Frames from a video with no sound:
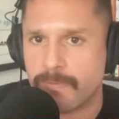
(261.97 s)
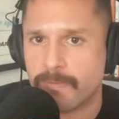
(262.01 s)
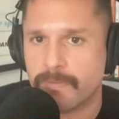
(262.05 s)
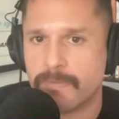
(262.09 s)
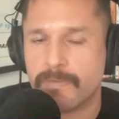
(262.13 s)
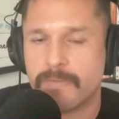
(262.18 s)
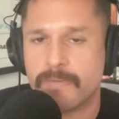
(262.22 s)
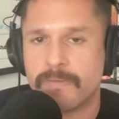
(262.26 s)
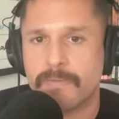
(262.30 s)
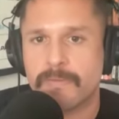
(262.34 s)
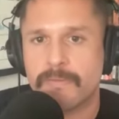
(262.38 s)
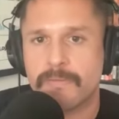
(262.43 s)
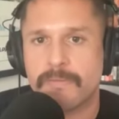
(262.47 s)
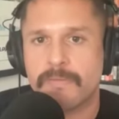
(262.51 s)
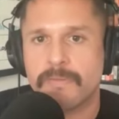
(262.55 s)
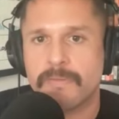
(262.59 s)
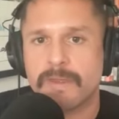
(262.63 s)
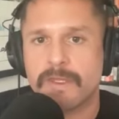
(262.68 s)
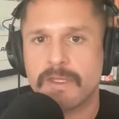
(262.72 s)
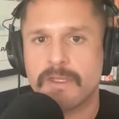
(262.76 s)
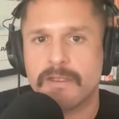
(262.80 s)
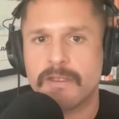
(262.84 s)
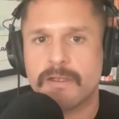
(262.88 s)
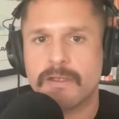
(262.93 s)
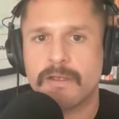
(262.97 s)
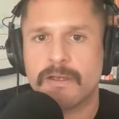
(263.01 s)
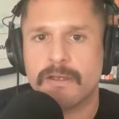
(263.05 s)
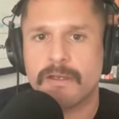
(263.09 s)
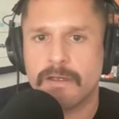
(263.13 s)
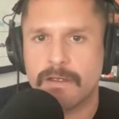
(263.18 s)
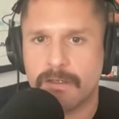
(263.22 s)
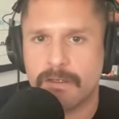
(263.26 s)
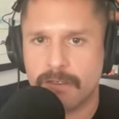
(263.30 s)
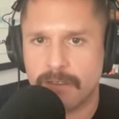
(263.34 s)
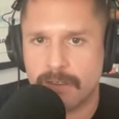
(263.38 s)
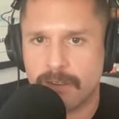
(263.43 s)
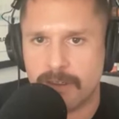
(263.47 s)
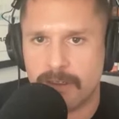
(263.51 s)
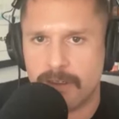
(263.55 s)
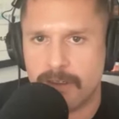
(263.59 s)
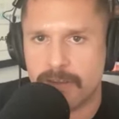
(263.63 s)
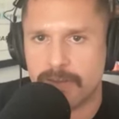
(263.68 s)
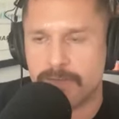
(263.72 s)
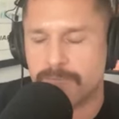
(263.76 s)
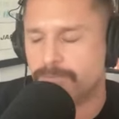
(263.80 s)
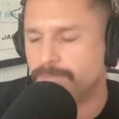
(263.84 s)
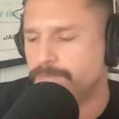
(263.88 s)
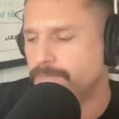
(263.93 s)

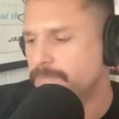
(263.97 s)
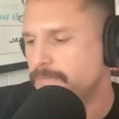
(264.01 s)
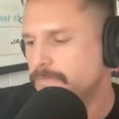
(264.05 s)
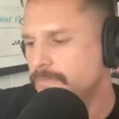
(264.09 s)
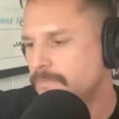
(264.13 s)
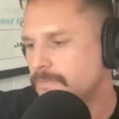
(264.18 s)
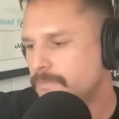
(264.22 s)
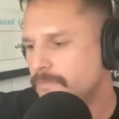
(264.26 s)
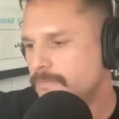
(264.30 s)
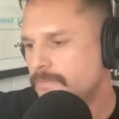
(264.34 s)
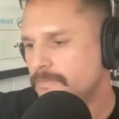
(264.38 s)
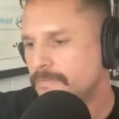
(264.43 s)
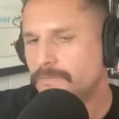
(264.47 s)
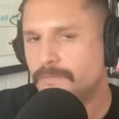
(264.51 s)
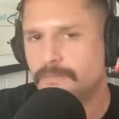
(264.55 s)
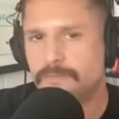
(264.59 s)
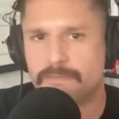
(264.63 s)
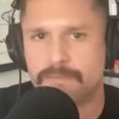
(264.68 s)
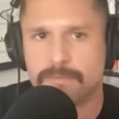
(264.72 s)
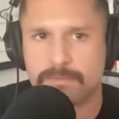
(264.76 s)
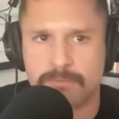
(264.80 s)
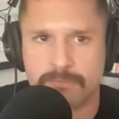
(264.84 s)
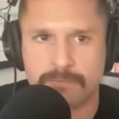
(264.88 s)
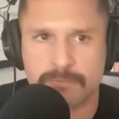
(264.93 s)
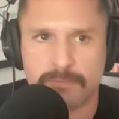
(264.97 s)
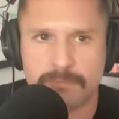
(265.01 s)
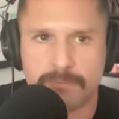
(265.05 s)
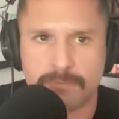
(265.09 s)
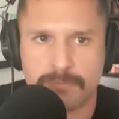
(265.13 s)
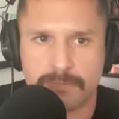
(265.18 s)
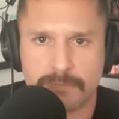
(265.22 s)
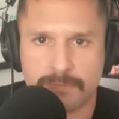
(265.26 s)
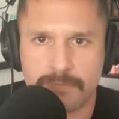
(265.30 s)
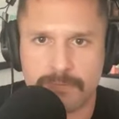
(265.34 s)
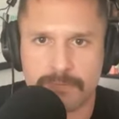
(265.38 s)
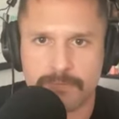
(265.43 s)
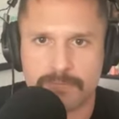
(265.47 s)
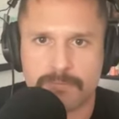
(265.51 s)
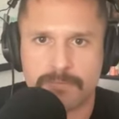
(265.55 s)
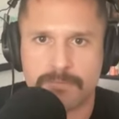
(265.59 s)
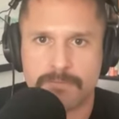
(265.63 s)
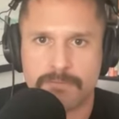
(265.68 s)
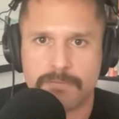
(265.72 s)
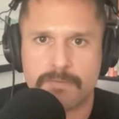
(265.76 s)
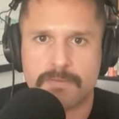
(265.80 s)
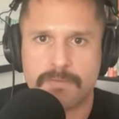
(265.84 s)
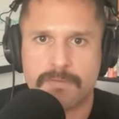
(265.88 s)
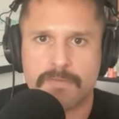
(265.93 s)

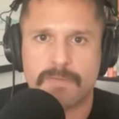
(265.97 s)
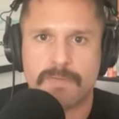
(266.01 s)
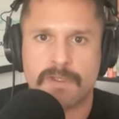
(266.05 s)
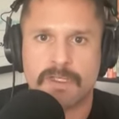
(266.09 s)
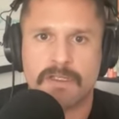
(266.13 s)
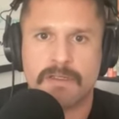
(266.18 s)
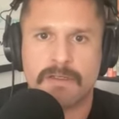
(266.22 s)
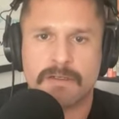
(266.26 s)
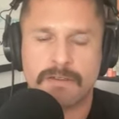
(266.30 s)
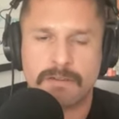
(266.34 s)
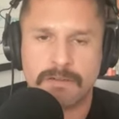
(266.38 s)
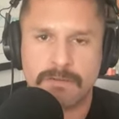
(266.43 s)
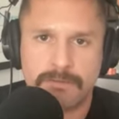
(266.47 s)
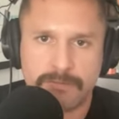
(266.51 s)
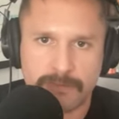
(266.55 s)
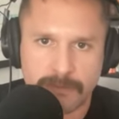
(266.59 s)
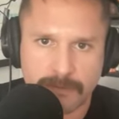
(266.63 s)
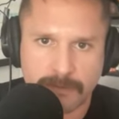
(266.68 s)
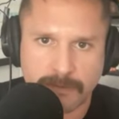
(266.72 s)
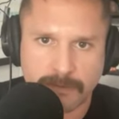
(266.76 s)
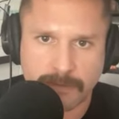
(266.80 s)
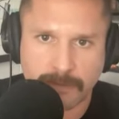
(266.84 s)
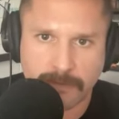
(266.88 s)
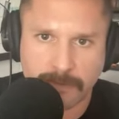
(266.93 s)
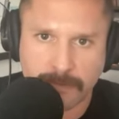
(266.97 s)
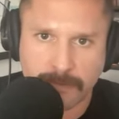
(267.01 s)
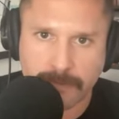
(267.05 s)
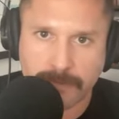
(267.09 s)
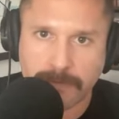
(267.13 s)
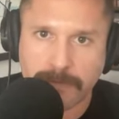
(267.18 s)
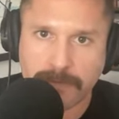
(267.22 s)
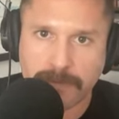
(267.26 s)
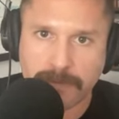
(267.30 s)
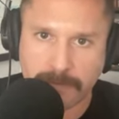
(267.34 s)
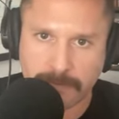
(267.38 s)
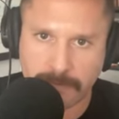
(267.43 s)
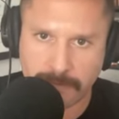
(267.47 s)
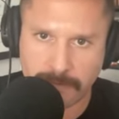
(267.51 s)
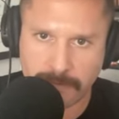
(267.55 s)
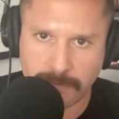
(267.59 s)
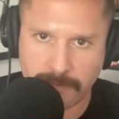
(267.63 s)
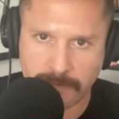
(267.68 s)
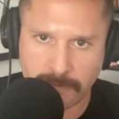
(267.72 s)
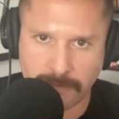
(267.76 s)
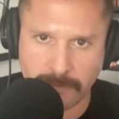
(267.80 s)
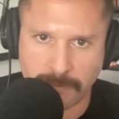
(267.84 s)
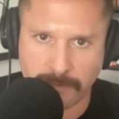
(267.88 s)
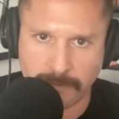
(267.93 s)

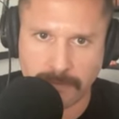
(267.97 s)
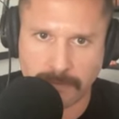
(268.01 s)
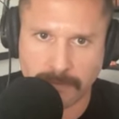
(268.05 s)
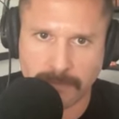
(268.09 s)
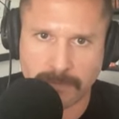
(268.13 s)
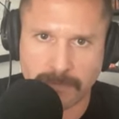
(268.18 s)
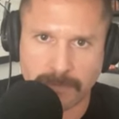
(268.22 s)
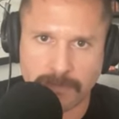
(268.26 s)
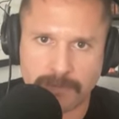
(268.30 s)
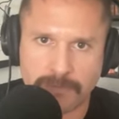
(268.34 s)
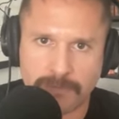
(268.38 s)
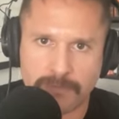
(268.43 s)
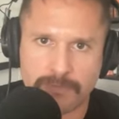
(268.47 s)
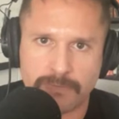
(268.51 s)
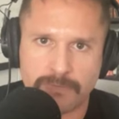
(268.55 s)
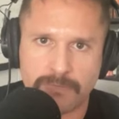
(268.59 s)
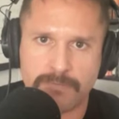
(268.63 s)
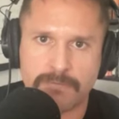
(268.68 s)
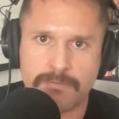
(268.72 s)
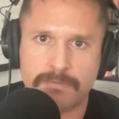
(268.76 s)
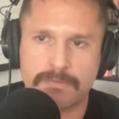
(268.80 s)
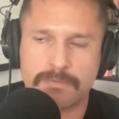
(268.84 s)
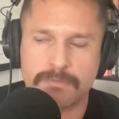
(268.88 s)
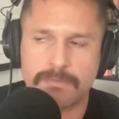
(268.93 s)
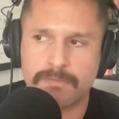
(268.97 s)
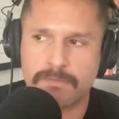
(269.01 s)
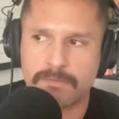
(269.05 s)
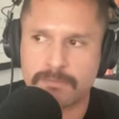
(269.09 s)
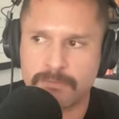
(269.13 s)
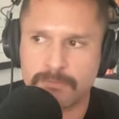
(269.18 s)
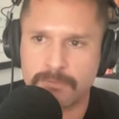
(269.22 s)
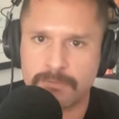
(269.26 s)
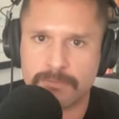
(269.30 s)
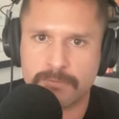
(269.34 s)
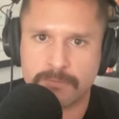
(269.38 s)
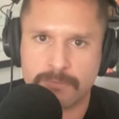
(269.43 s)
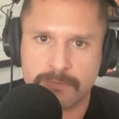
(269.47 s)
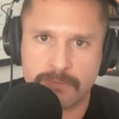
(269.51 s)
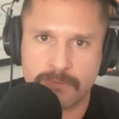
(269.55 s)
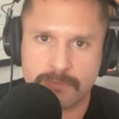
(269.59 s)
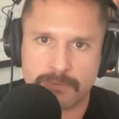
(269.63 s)
The person shown says nothing.